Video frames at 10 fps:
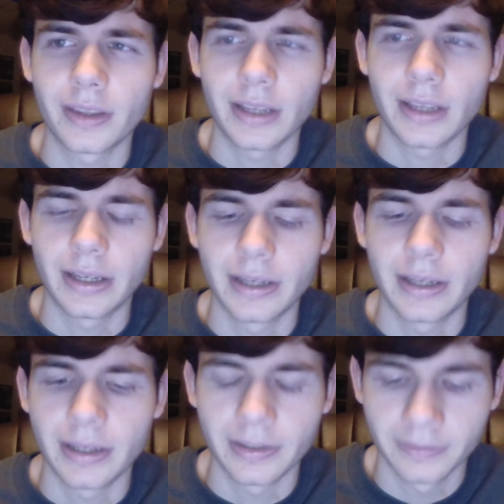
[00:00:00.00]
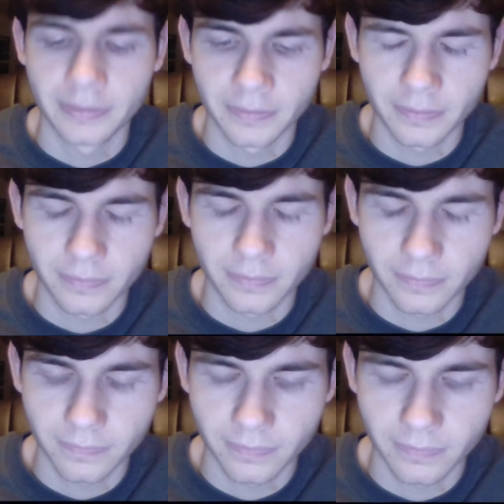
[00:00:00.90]

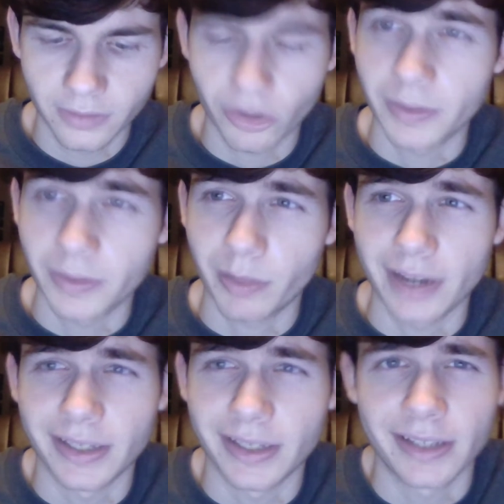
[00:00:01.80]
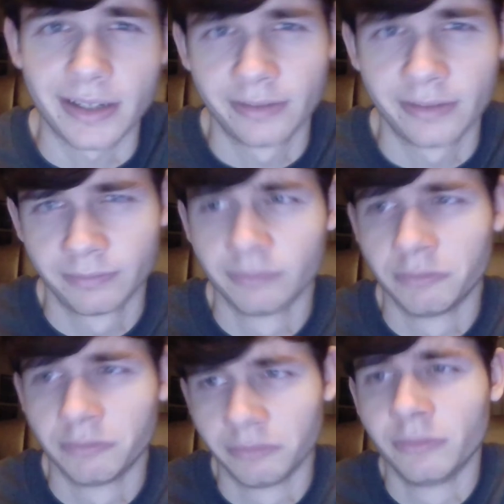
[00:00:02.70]
Kriv's process and
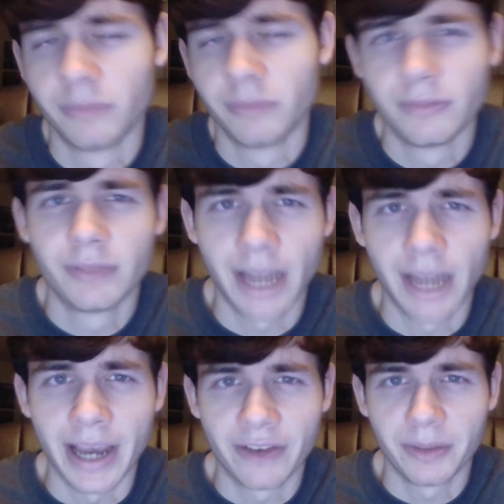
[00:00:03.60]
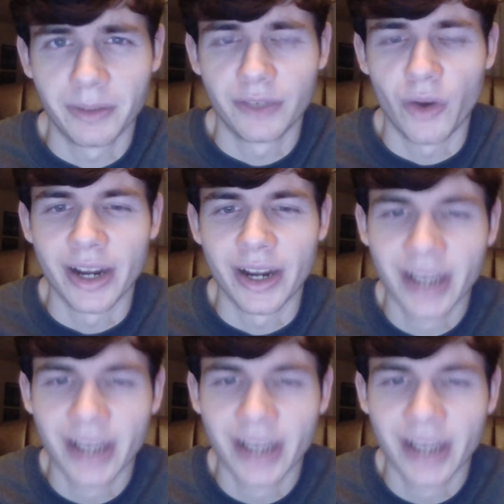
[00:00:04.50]
dying for this void.